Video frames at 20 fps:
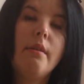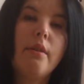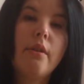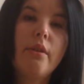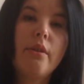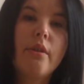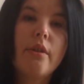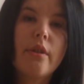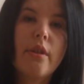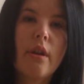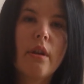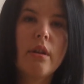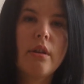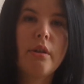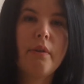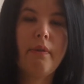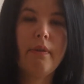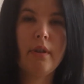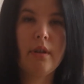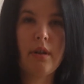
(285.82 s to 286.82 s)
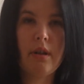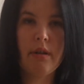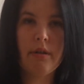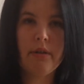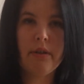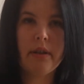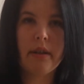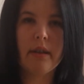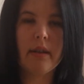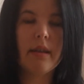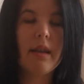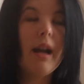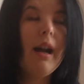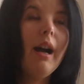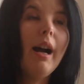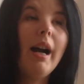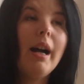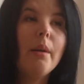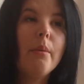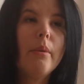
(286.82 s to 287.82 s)
to search for content.
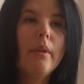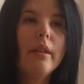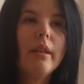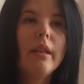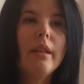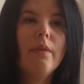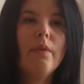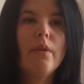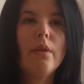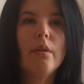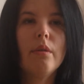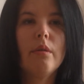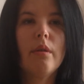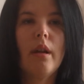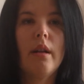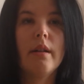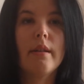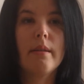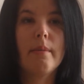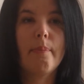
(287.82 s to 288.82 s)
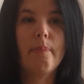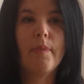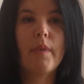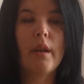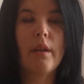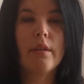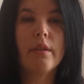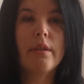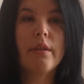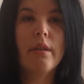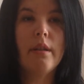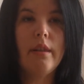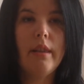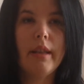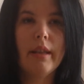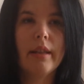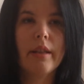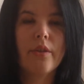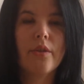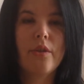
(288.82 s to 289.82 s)
I will give you also
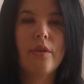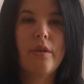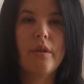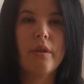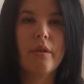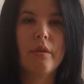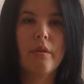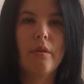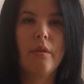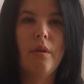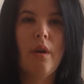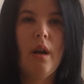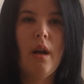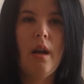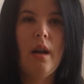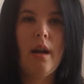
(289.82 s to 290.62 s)
links to